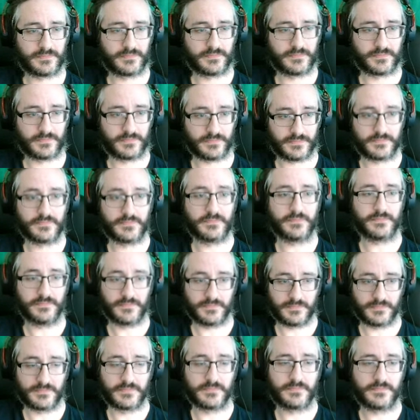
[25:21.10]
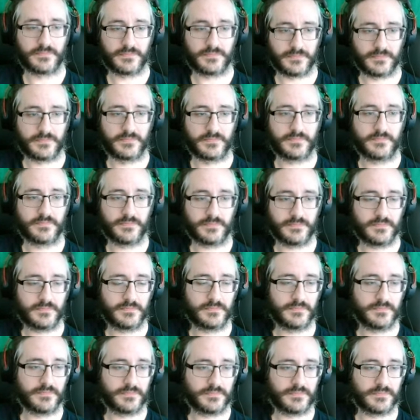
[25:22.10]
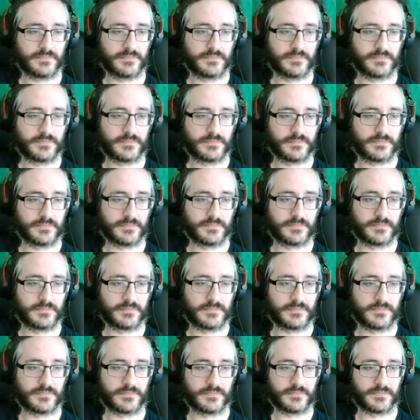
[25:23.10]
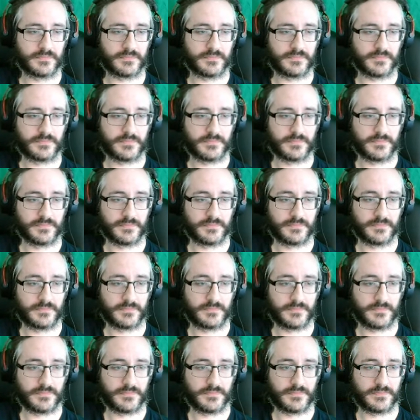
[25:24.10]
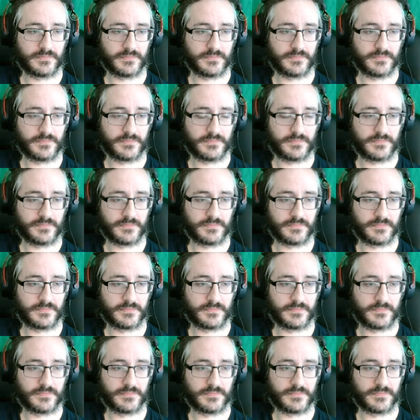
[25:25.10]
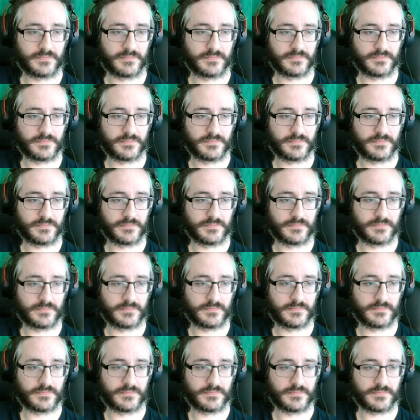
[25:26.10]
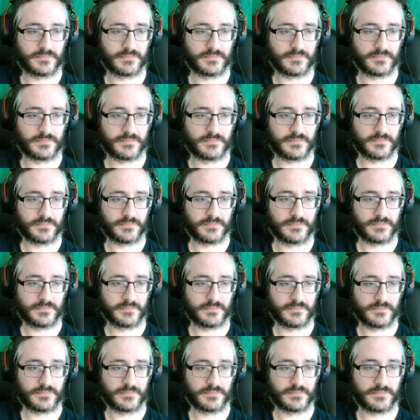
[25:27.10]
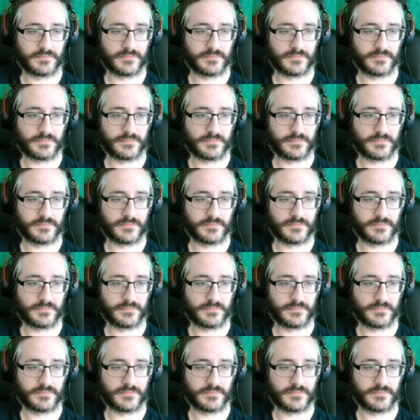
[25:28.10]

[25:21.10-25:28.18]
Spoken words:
No words are spoken by the person on screen.